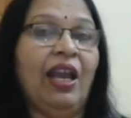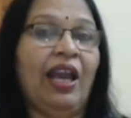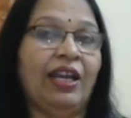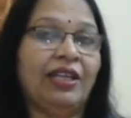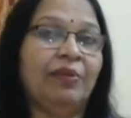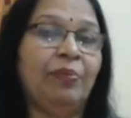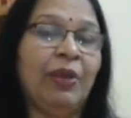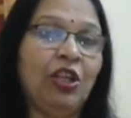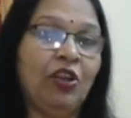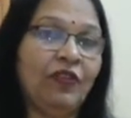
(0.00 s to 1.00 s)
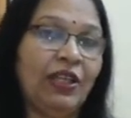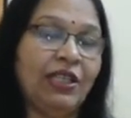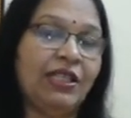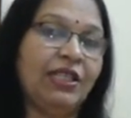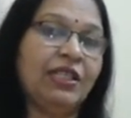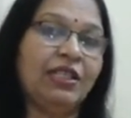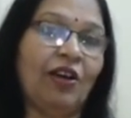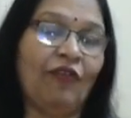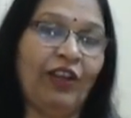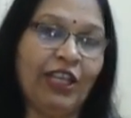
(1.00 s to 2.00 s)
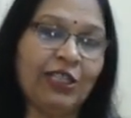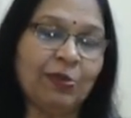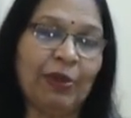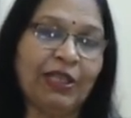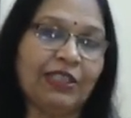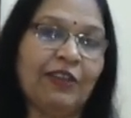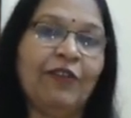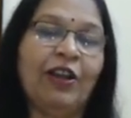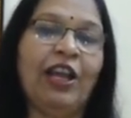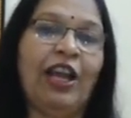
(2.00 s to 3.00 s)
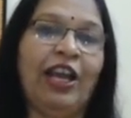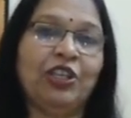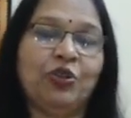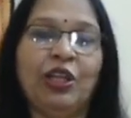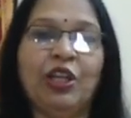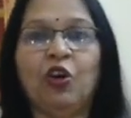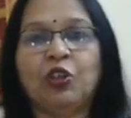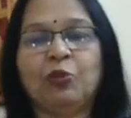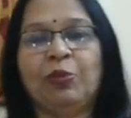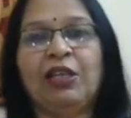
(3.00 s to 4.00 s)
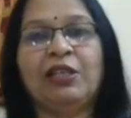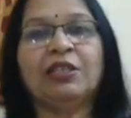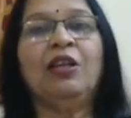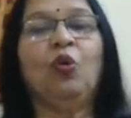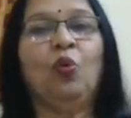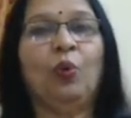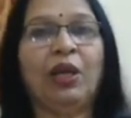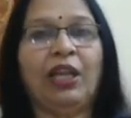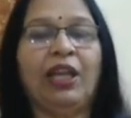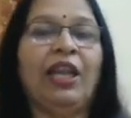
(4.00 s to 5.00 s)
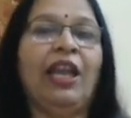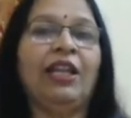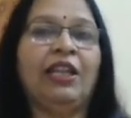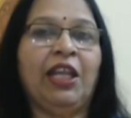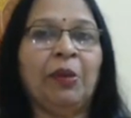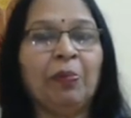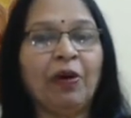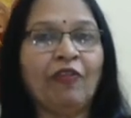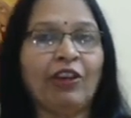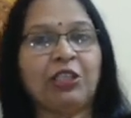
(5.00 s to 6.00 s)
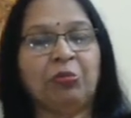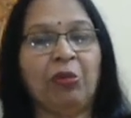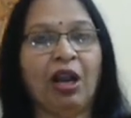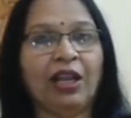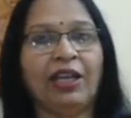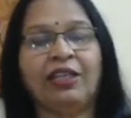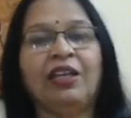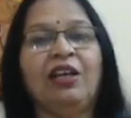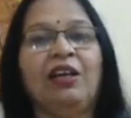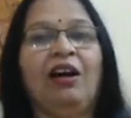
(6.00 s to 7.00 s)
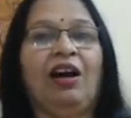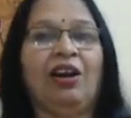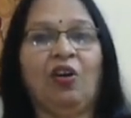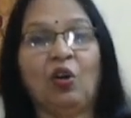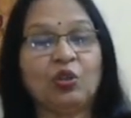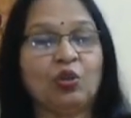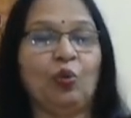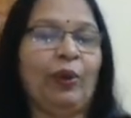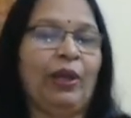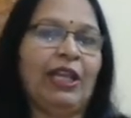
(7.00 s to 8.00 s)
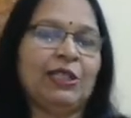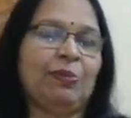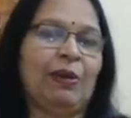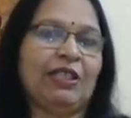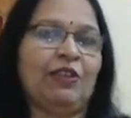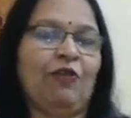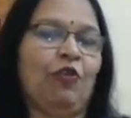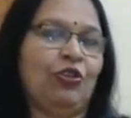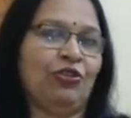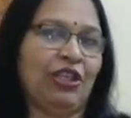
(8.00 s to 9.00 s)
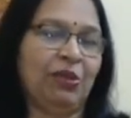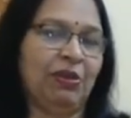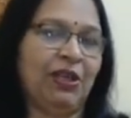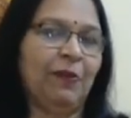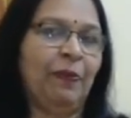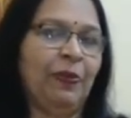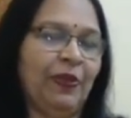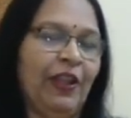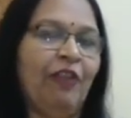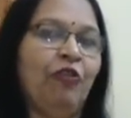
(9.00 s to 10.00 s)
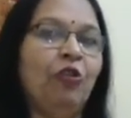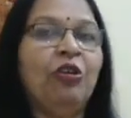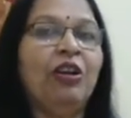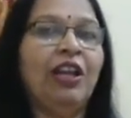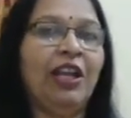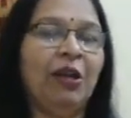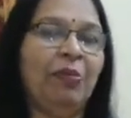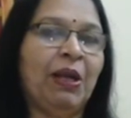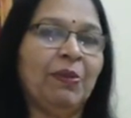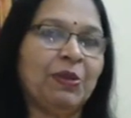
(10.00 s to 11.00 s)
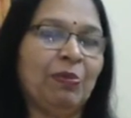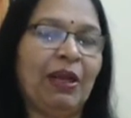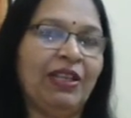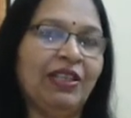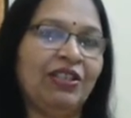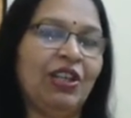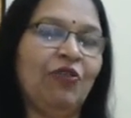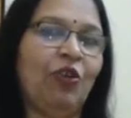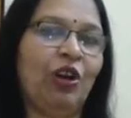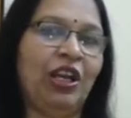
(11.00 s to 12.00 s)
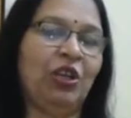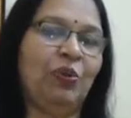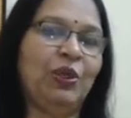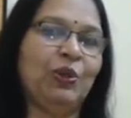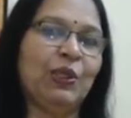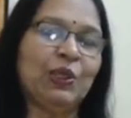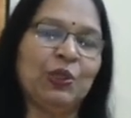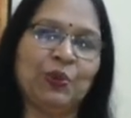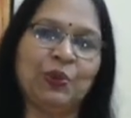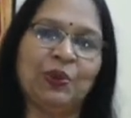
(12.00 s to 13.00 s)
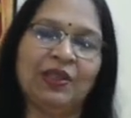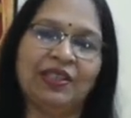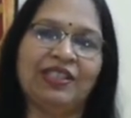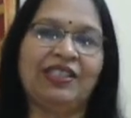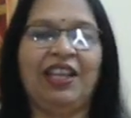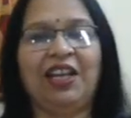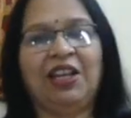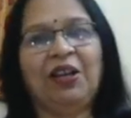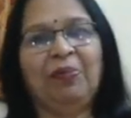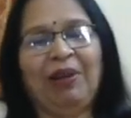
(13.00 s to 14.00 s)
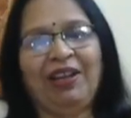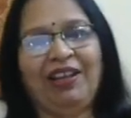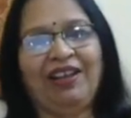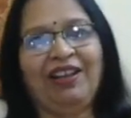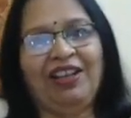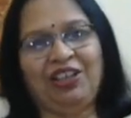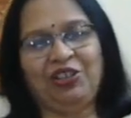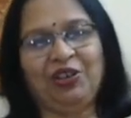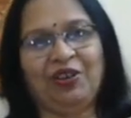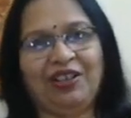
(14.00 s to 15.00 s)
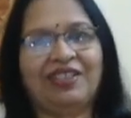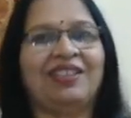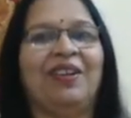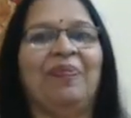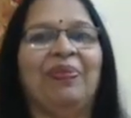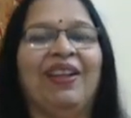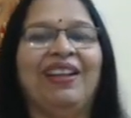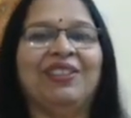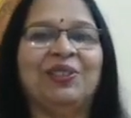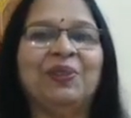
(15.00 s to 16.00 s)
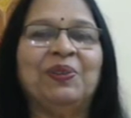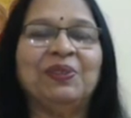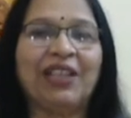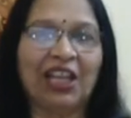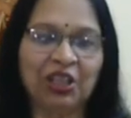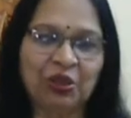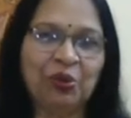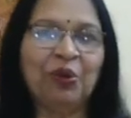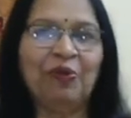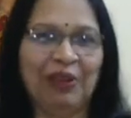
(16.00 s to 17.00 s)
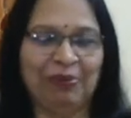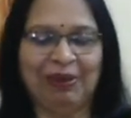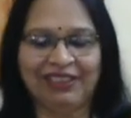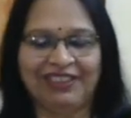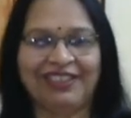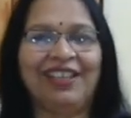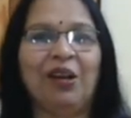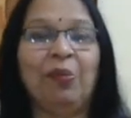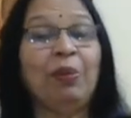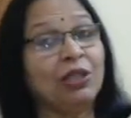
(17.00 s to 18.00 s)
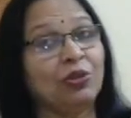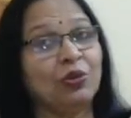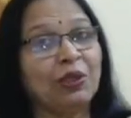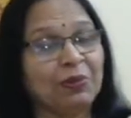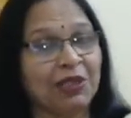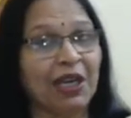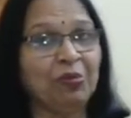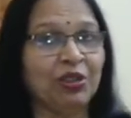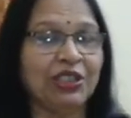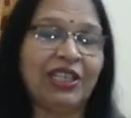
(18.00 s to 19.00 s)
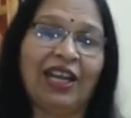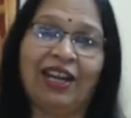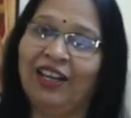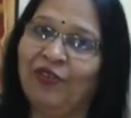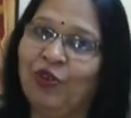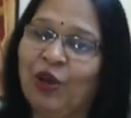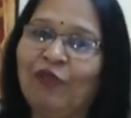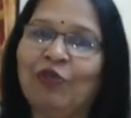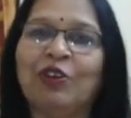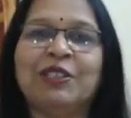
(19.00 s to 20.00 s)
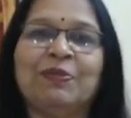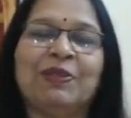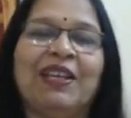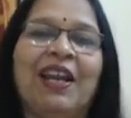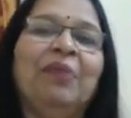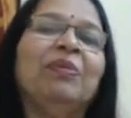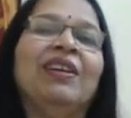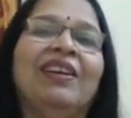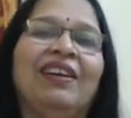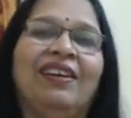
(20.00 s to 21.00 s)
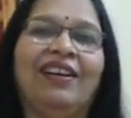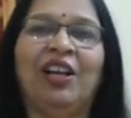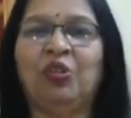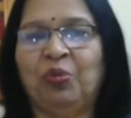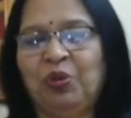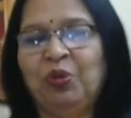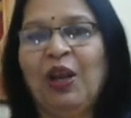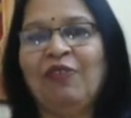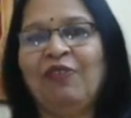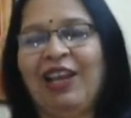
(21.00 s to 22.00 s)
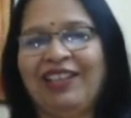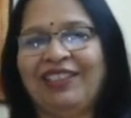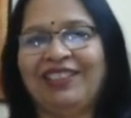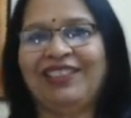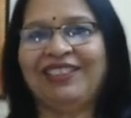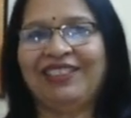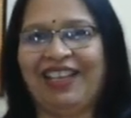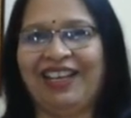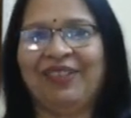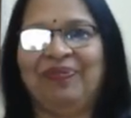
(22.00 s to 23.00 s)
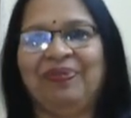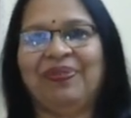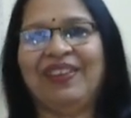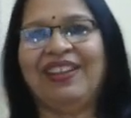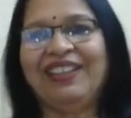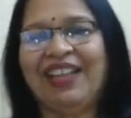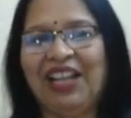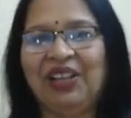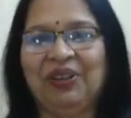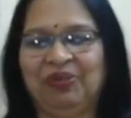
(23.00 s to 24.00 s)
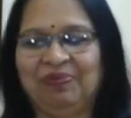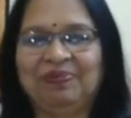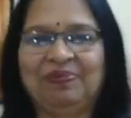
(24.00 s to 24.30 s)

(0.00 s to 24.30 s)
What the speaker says: And many of the diseases are very expensive, and today hospitals working in the imperfect market are also very expensive for treatment. Therefore, it becomes mandatory for individuals to seek medical insurance. So, thank you very much. Please do subscribe to the channel if you have not subscribed. I hope you have liked this channel. Thank you.